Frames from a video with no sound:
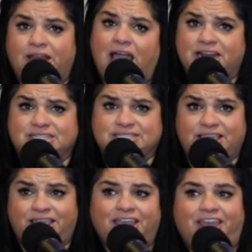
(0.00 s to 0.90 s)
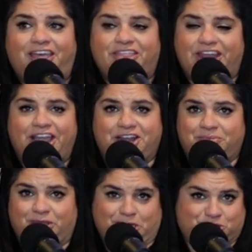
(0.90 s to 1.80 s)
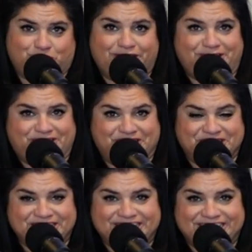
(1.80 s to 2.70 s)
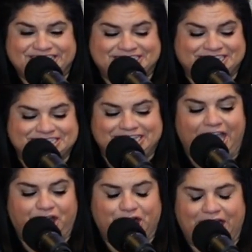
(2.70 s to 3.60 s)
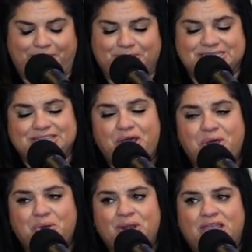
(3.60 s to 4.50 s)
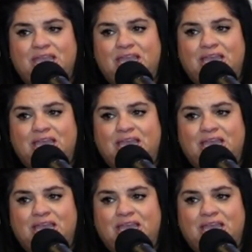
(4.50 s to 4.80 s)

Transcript: And honestly, that item like triggered this entire episode.